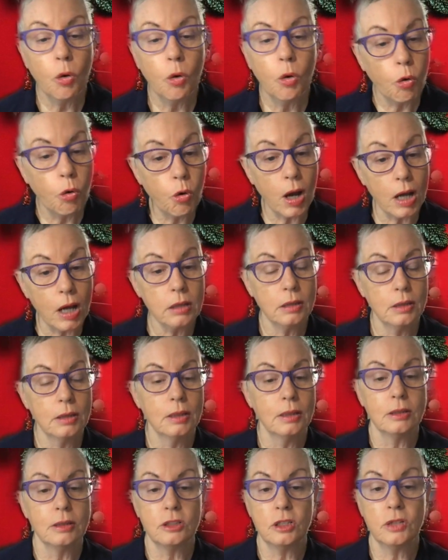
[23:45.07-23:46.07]
Or
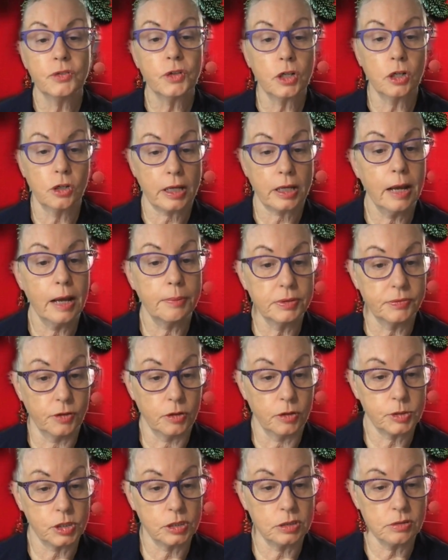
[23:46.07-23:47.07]
you've got a couple of
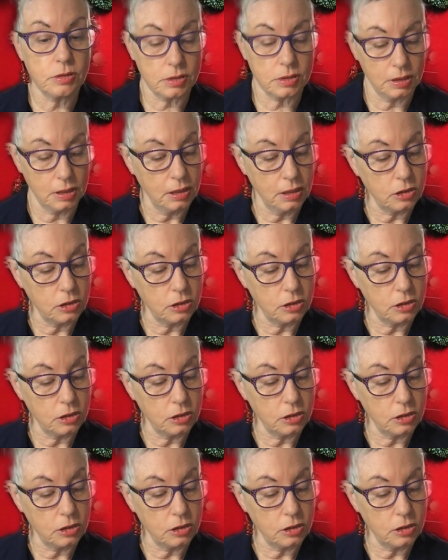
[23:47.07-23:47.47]
options.